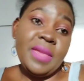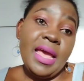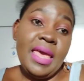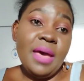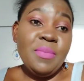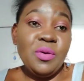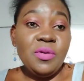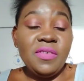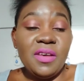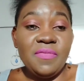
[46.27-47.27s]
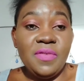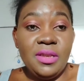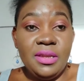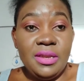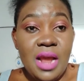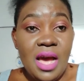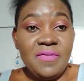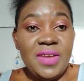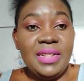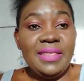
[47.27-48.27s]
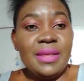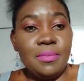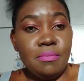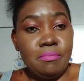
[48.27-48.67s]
Yeah, because I've done some